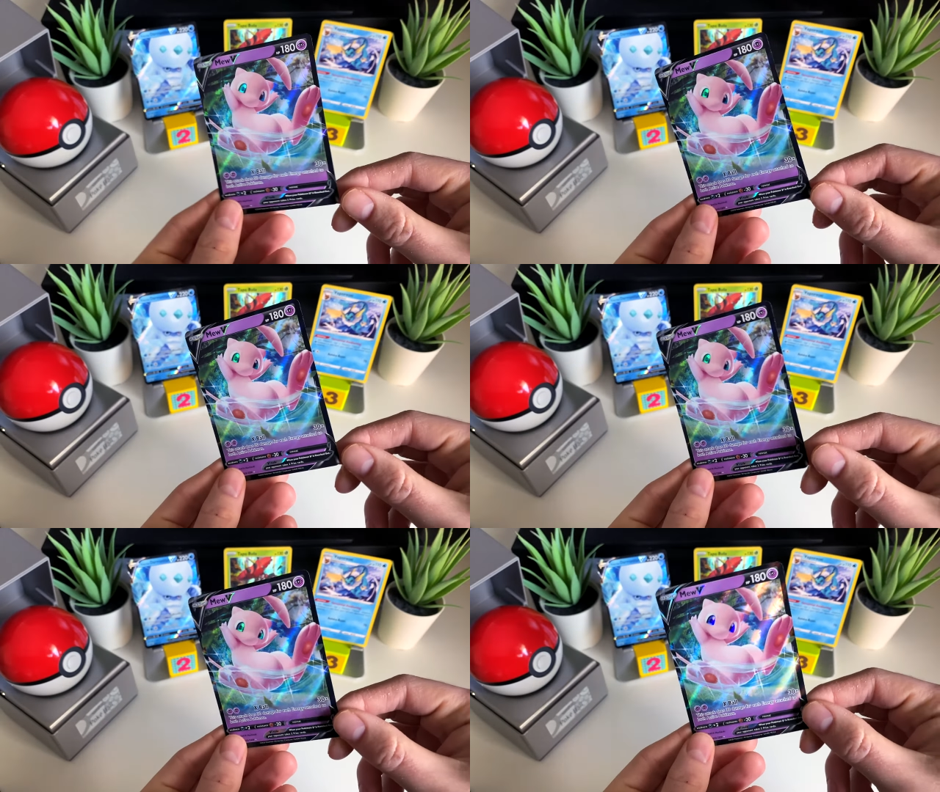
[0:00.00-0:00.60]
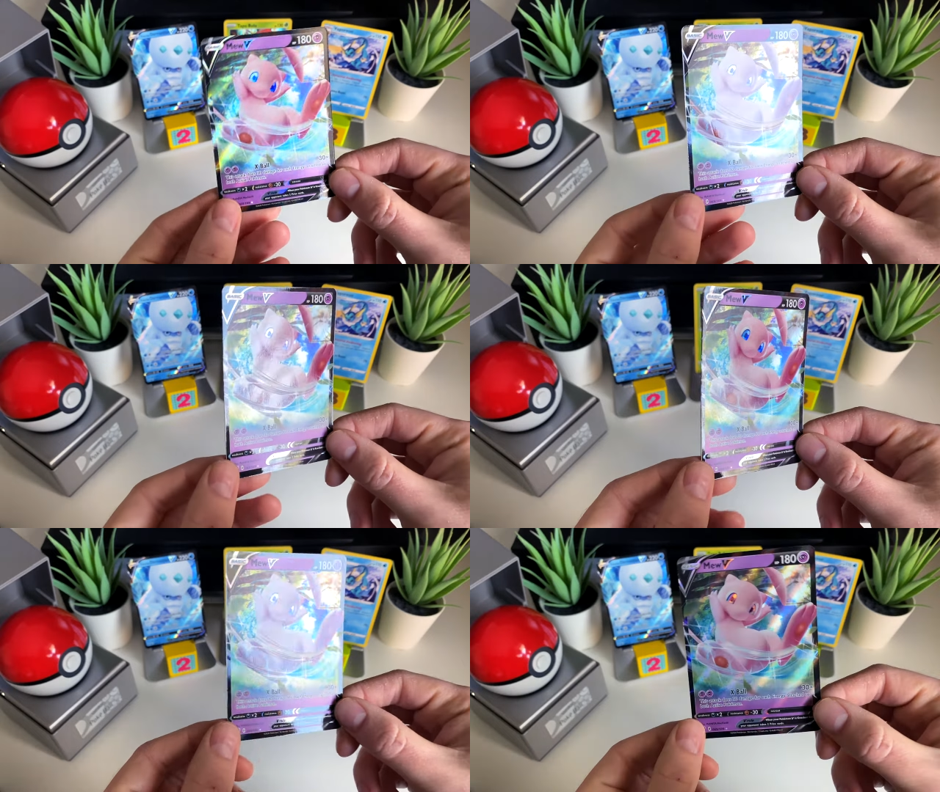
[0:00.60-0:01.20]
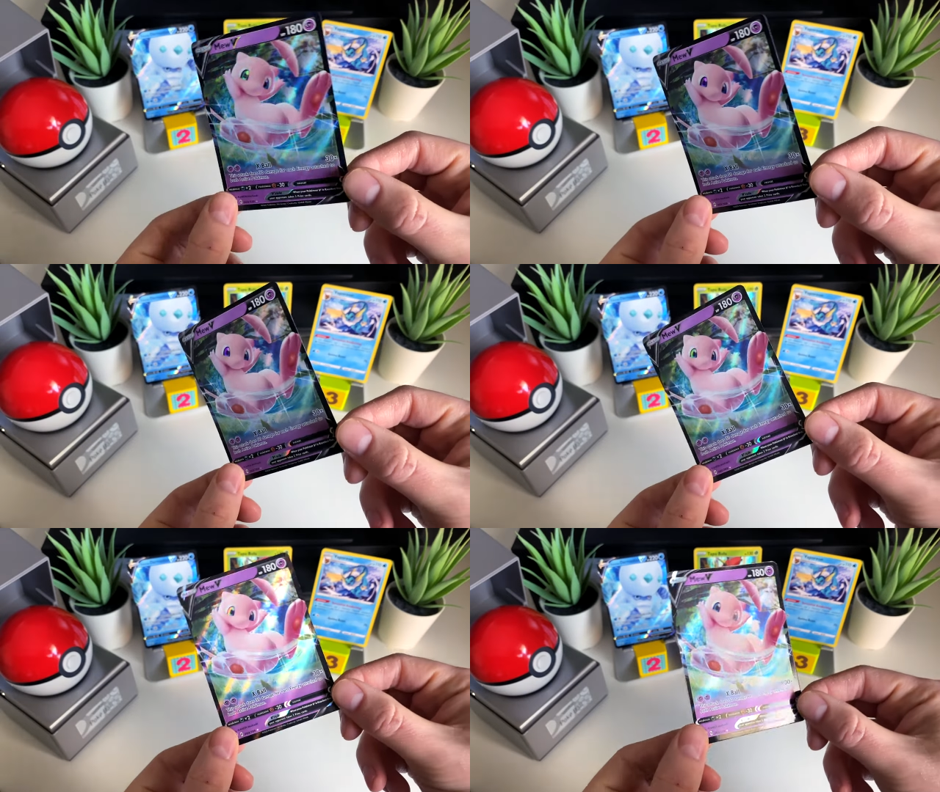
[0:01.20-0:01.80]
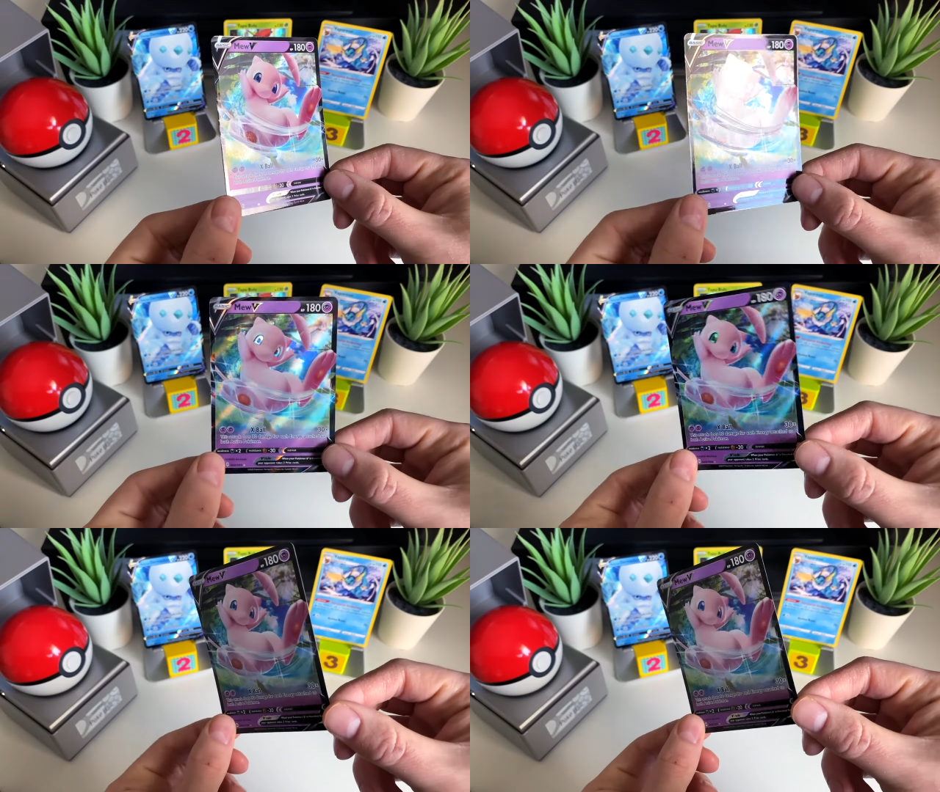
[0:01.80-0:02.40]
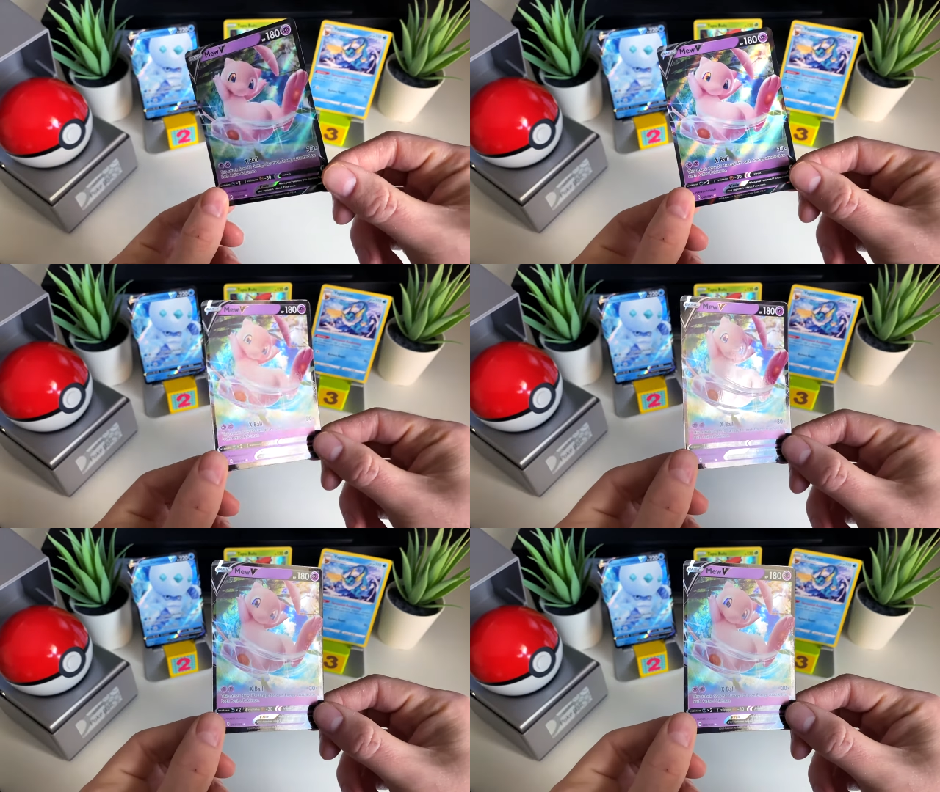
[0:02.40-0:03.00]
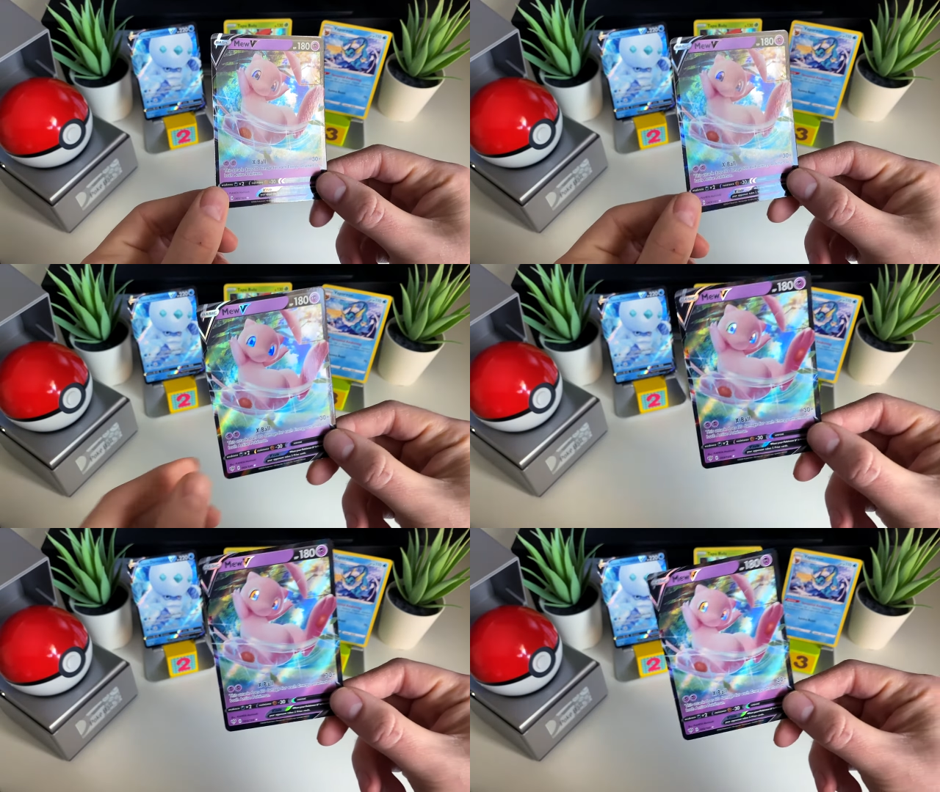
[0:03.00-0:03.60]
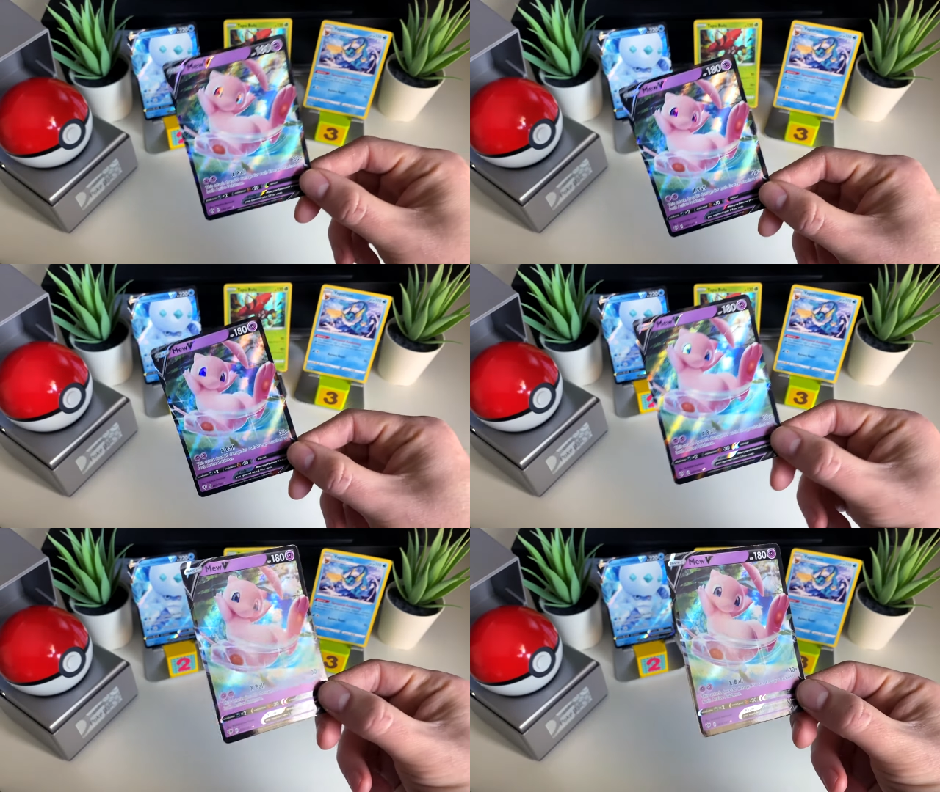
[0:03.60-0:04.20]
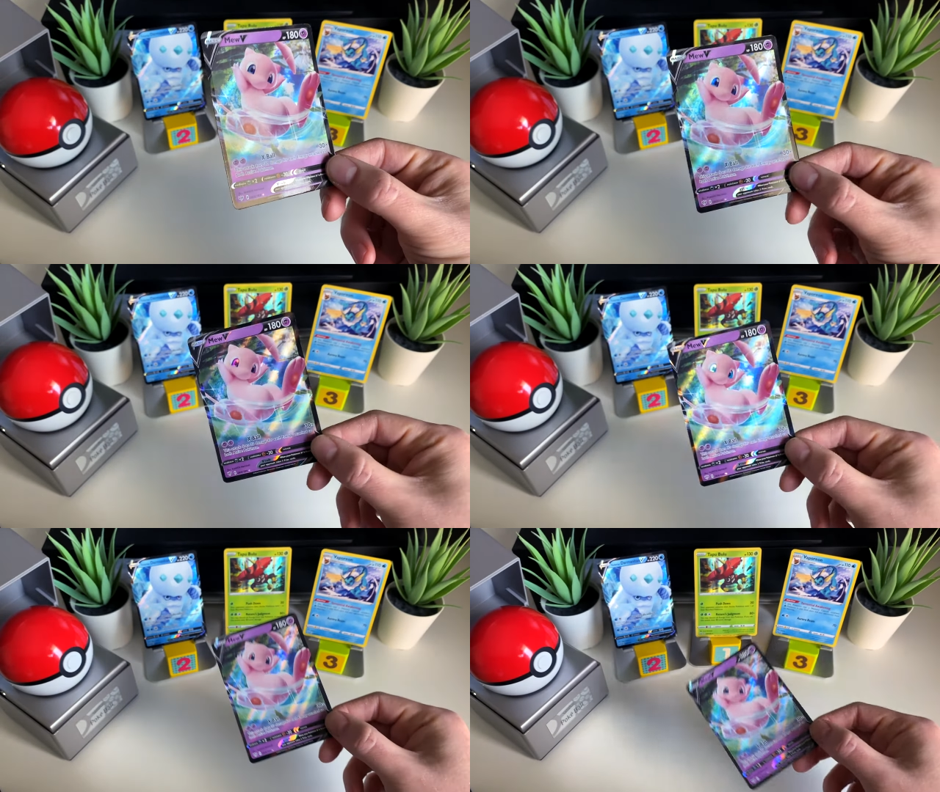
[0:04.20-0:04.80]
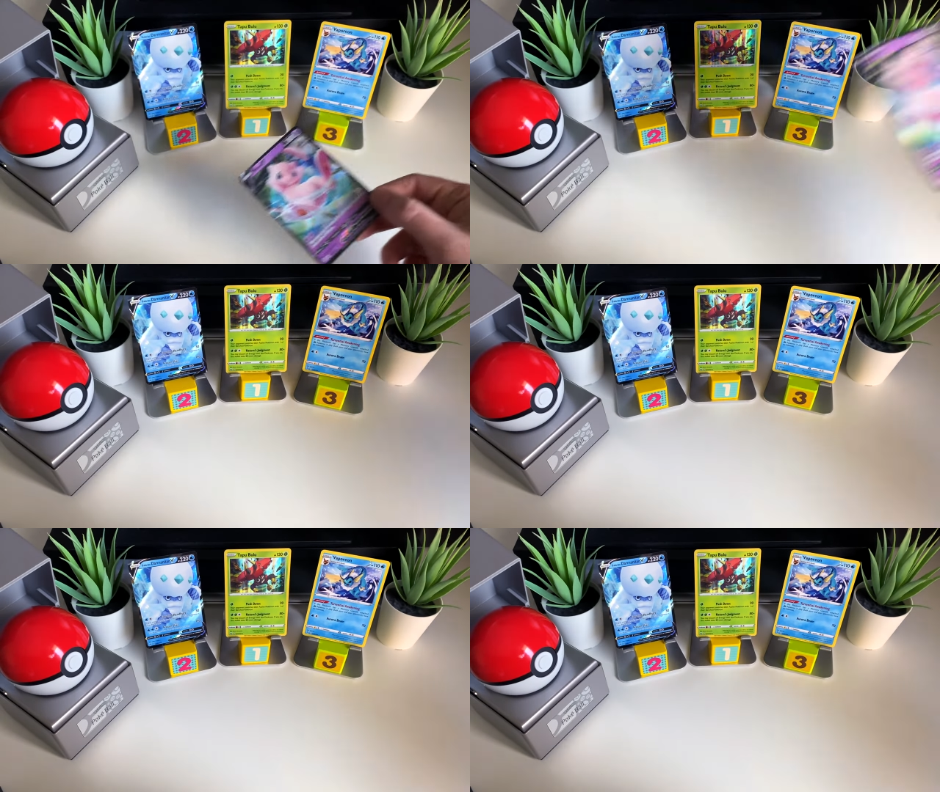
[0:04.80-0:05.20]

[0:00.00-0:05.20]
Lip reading: (no speaker visible)